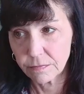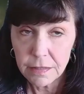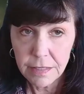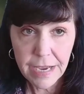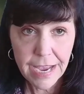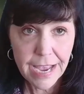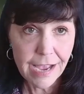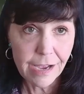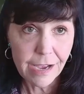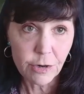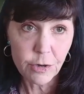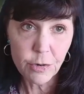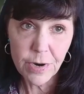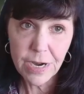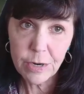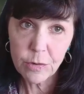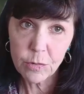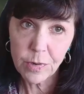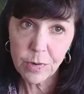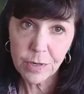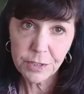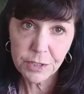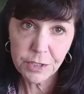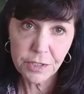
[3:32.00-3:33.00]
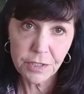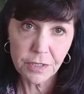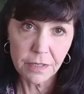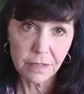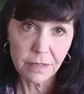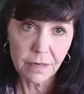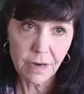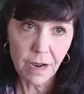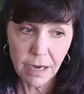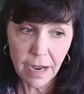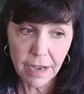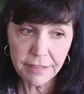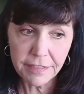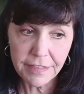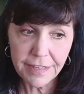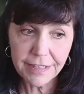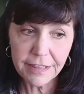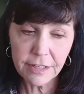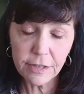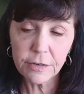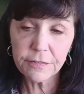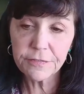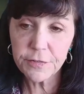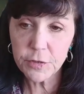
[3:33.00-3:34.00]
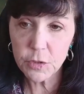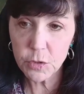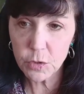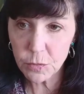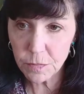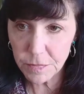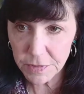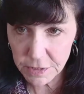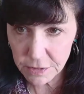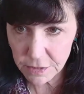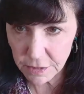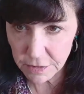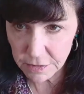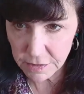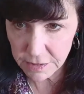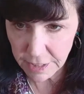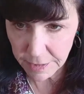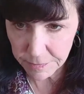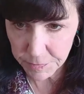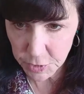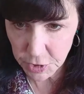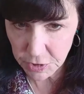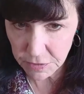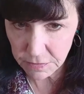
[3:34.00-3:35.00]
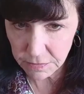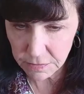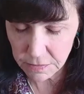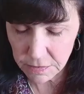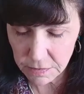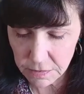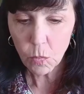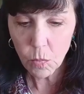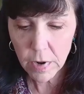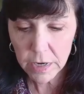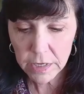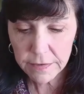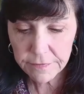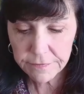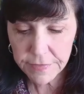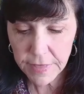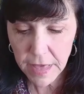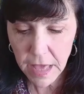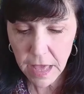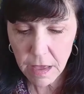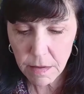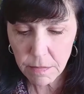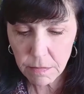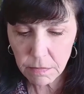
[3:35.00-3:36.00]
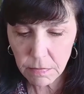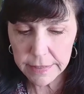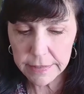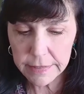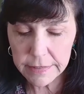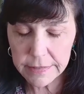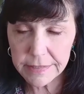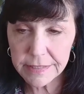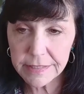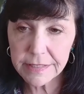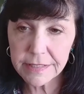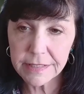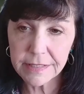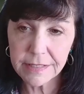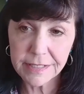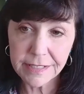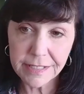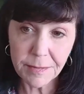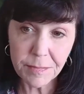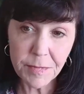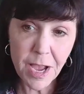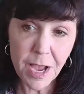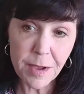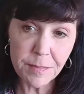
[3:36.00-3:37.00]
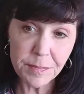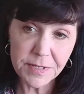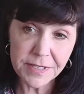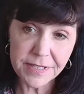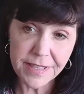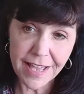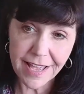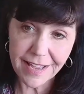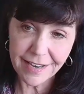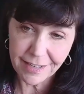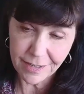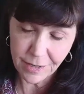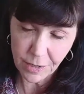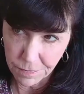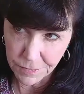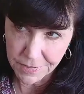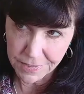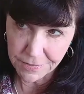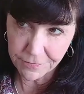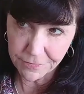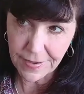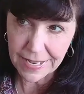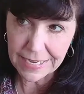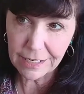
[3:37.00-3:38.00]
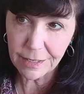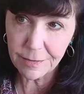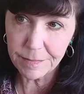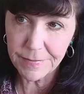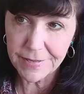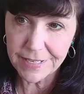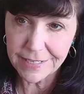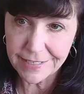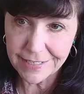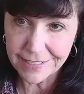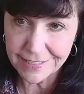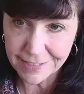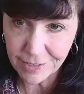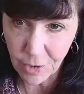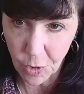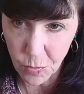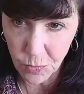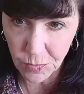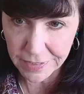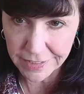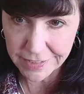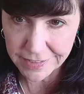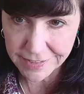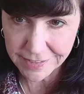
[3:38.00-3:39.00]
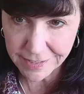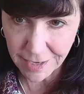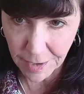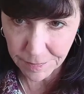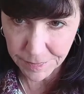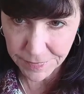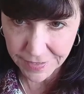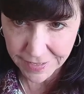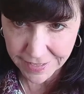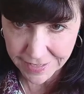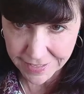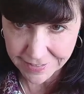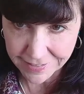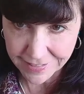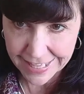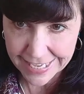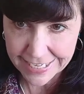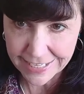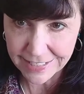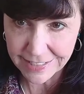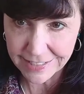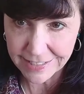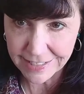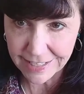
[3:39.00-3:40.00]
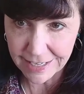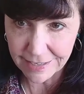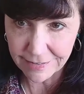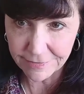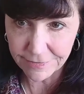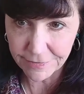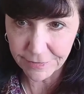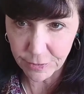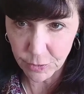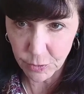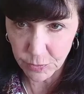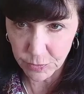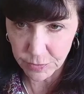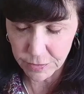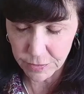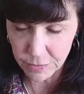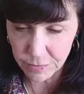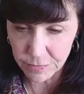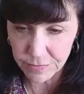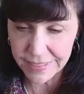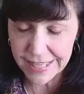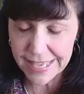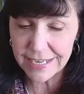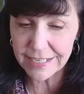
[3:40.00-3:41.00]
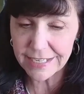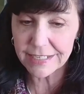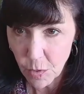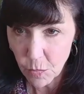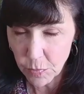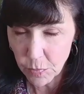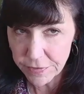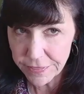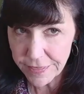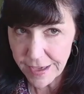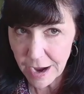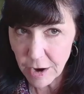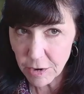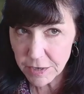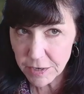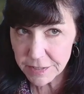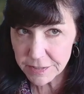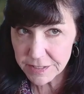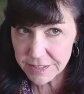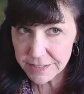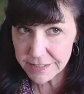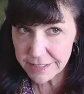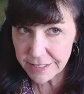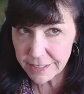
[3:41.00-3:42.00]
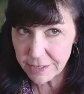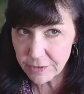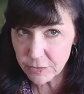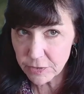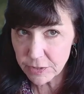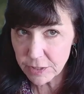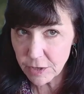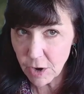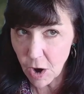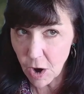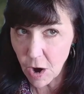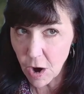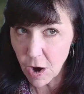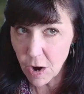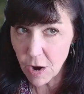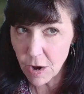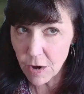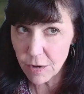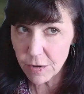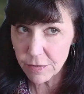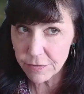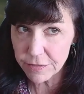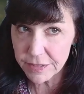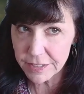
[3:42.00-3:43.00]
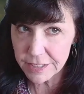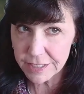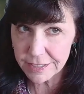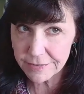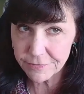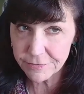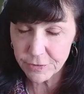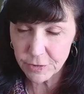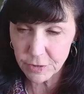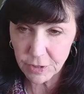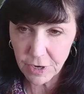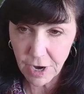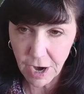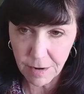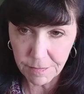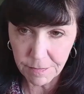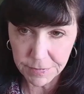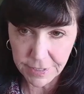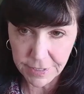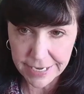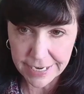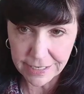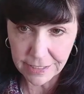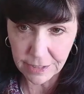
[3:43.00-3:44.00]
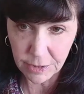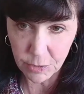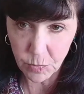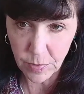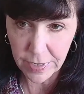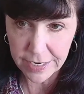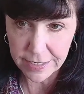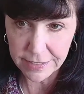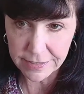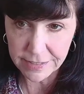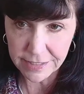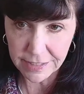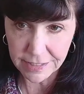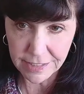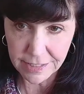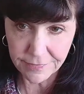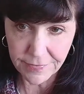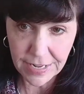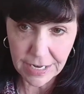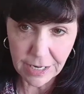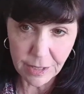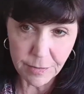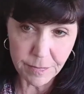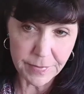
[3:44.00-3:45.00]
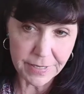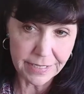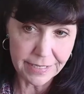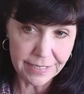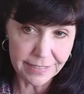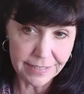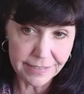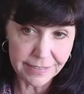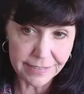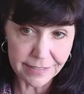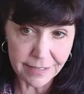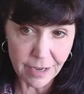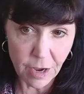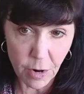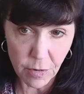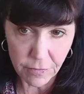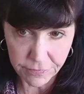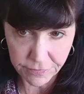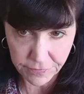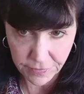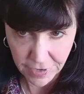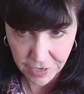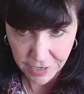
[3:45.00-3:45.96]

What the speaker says: Yeah, great question. I think there are a few misconceptions. One of them is sometimes that development is only something that is influenced, or that without considering all the different complicated ways that development itself